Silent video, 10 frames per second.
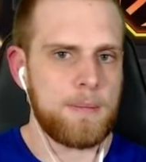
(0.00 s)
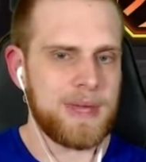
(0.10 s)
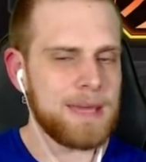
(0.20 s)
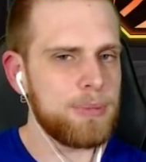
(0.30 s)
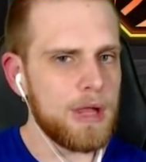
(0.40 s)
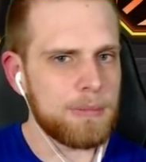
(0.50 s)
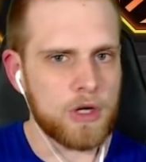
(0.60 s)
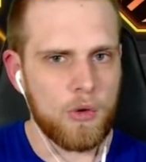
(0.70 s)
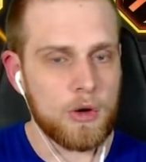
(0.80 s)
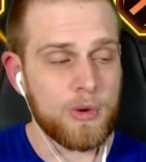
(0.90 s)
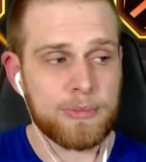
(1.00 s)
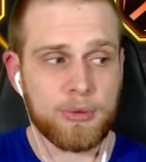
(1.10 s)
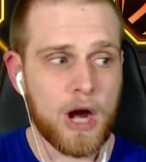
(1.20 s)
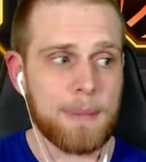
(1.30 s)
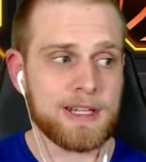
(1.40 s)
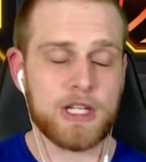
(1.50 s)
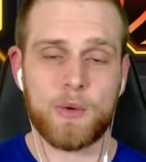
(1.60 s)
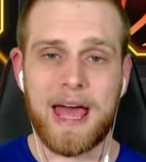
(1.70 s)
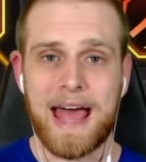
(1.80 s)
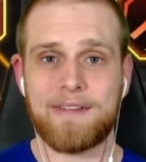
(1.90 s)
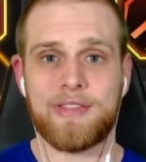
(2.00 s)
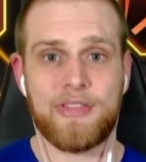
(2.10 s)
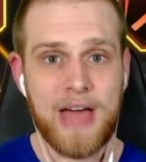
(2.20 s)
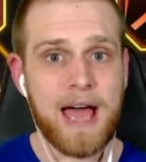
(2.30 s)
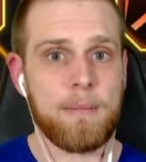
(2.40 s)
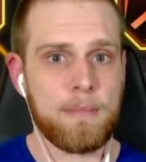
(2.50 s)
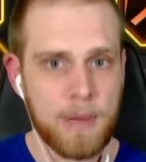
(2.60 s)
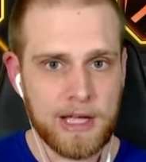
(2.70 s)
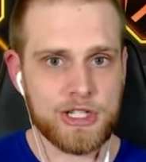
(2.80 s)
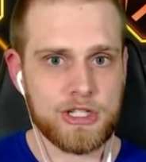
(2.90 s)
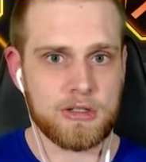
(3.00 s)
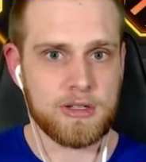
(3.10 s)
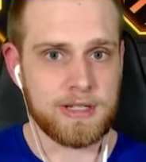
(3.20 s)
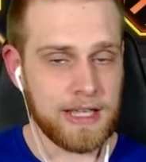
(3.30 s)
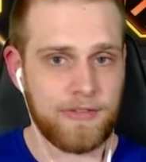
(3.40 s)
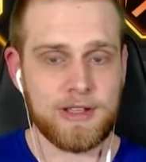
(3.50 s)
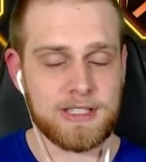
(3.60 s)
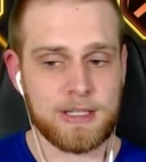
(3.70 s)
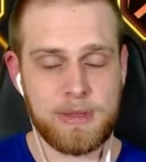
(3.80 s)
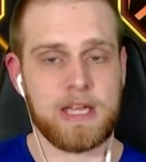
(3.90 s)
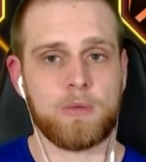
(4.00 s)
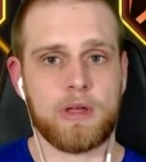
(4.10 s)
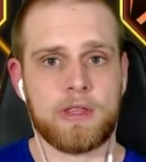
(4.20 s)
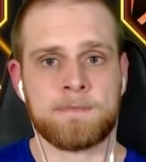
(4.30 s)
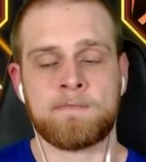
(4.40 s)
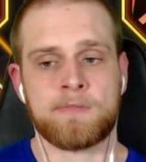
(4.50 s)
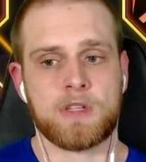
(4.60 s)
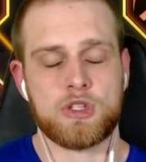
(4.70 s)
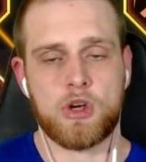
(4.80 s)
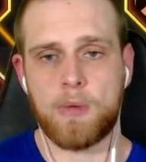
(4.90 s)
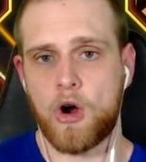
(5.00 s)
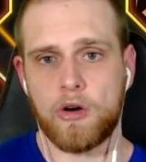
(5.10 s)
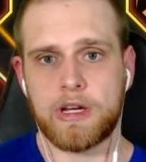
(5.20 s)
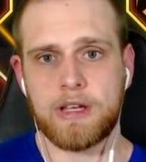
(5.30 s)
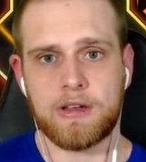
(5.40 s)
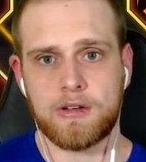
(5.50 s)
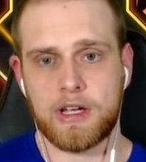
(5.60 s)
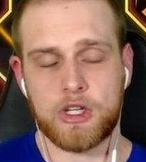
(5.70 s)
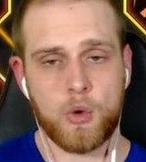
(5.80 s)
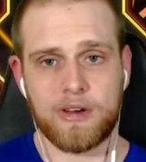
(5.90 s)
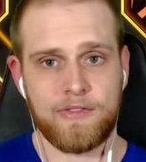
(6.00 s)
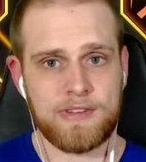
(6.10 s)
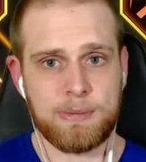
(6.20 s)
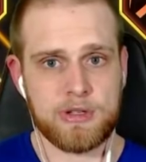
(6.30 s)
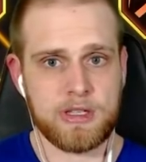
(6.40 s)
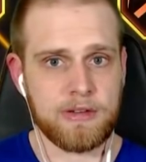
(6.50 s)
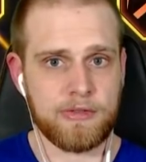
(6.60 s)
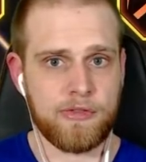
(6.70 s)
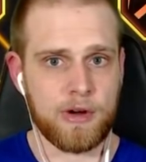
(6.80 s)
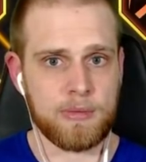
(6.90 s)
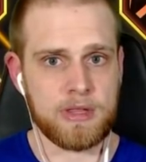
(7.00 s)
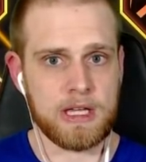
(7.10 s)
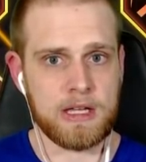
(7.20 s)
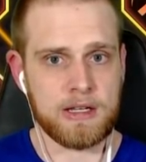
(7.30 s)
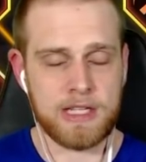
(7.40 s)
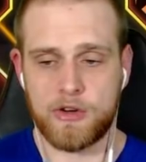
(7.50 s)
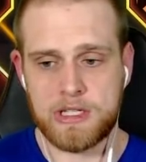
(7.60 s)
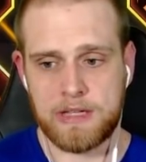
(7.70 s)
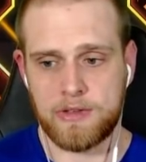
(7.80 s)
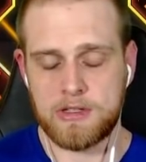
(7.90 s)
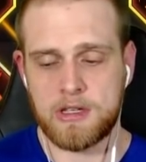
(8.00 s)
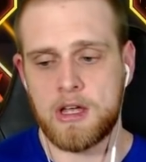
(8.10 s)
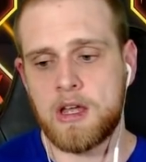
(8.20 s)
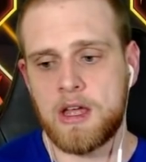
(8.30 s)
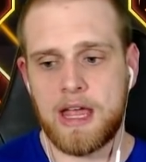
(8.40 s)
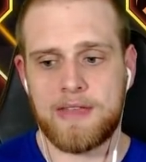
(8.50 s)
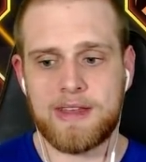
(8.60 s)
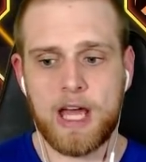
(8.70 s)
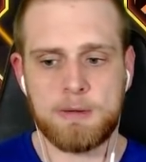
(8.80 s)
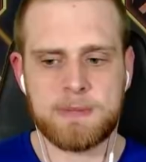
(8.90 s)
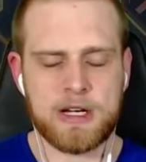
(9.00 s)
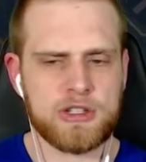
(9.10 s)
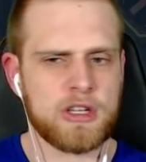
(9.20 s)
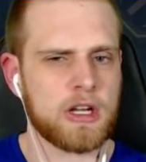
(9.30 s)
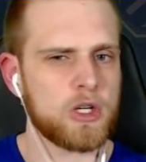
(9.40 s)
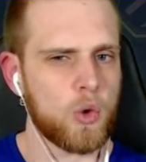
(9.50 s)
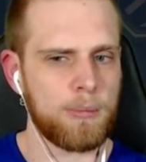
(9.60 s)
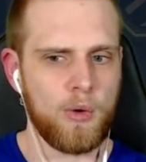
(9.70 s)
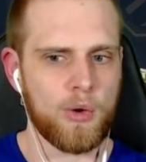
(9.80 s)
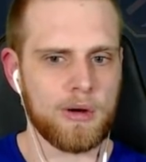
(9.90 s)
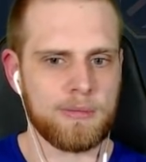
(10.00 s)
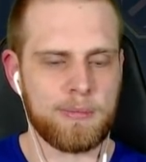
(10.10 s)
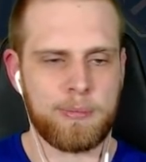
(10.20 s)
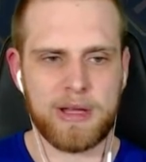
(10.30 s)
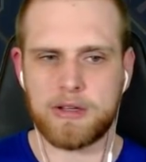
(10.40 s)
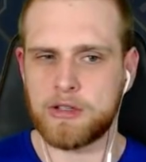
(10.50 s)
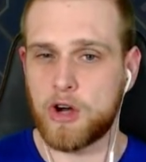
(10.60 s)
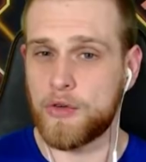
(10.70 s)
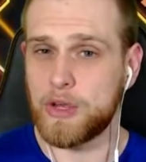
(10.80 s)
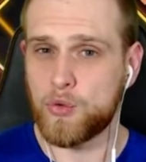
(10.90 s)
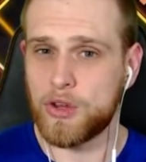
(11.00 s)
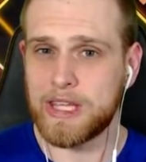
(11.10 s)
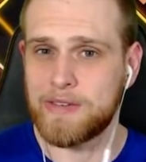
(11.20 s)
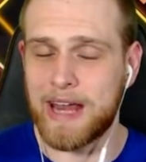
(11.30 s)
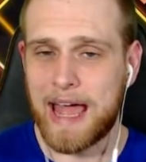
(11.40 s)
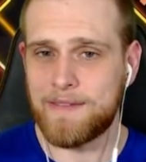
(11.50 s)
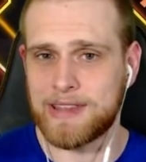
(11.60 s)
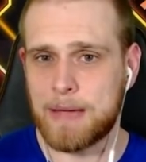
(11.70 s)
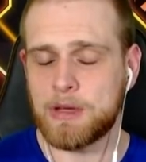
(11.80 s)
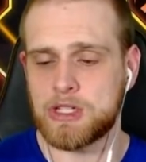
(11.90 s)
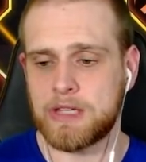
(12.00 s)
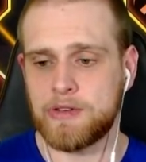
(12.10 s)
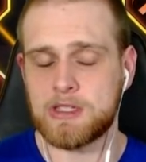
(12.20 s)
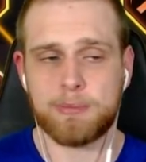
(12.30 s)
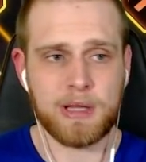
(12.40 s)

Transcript: people I'm going with probably don't have that much defense to begin with. So I'm already ignoring 50% from the decreased defense. And then Helm Smasher's going to ignore more, but are they really even having that much defense?